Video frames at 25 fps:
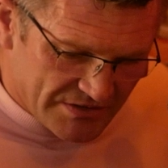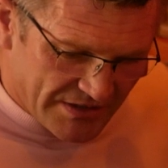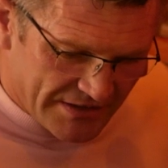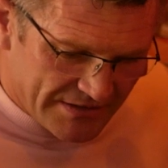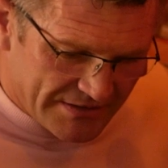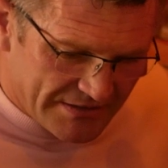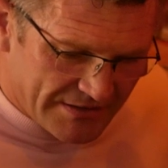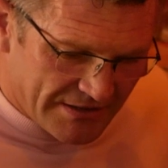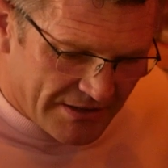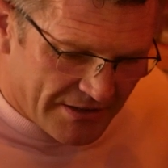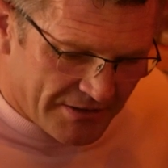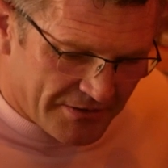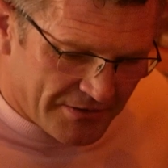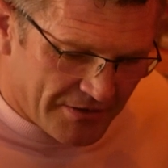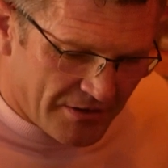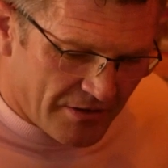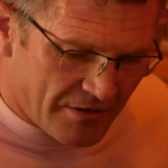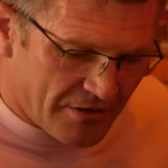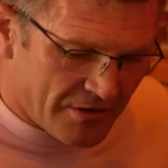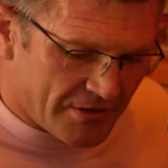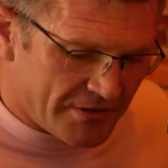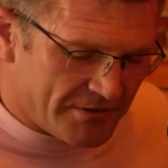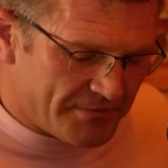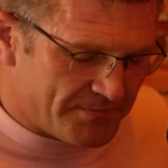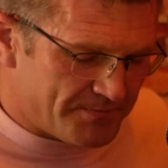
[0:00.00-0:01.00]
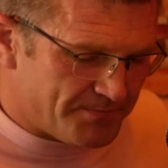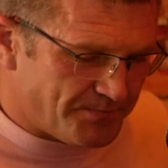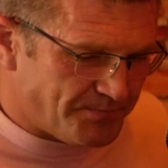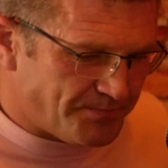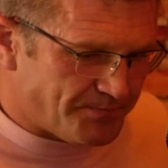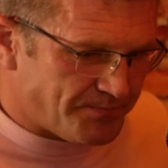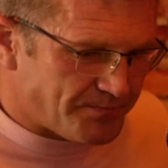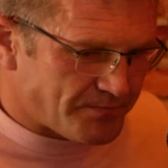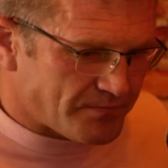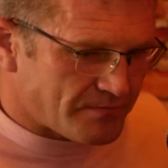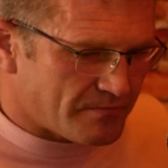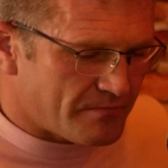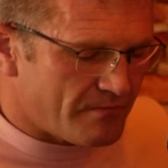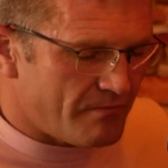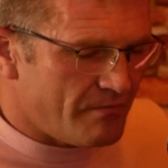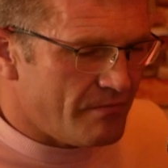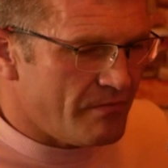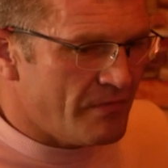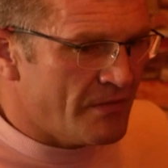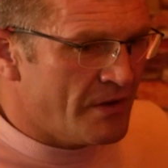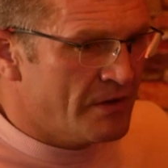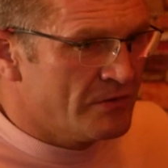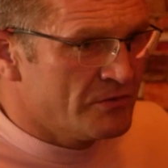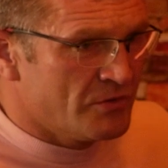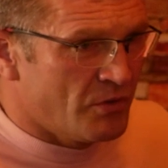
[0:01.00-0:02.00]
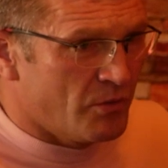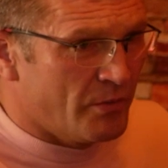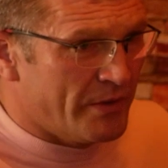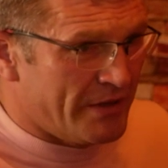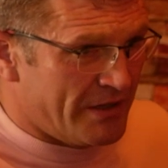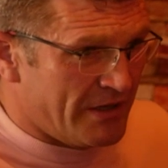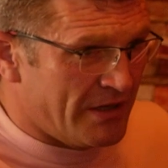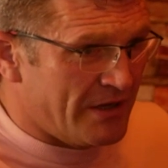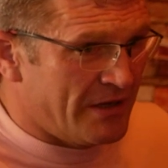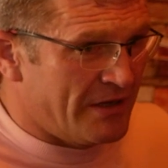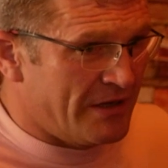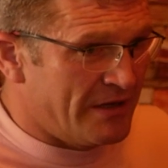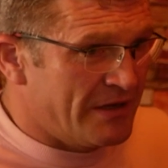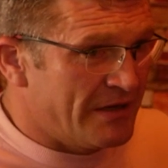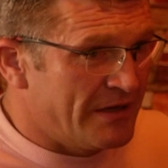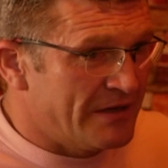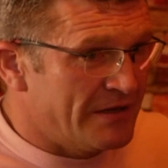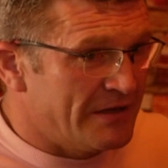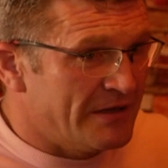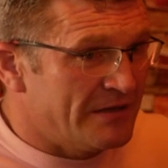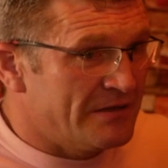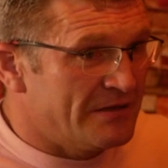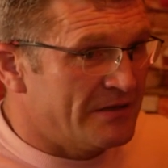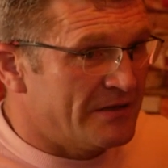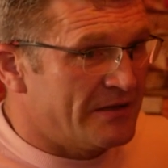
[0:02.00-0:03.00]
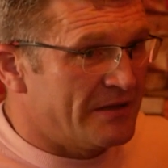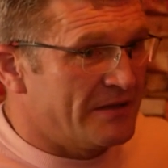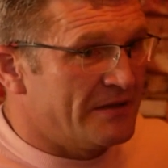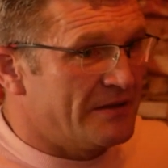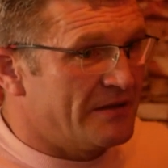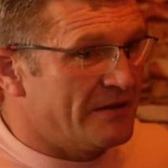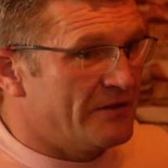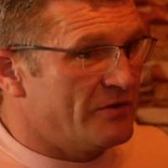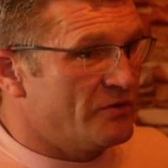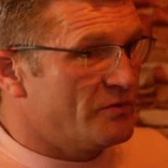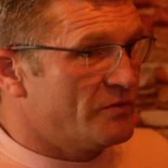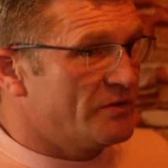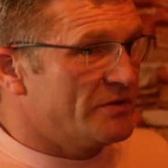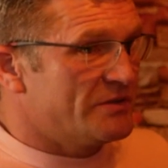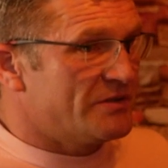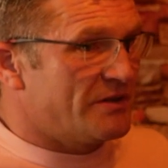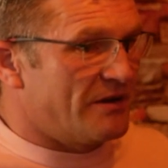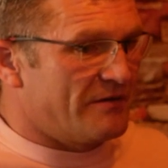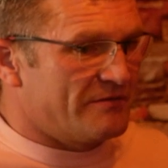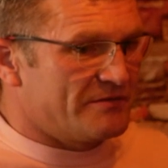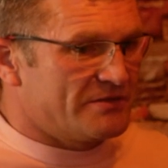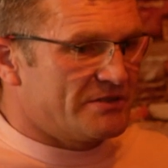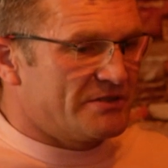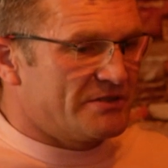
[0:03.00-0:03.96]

you said there. I know we can continue this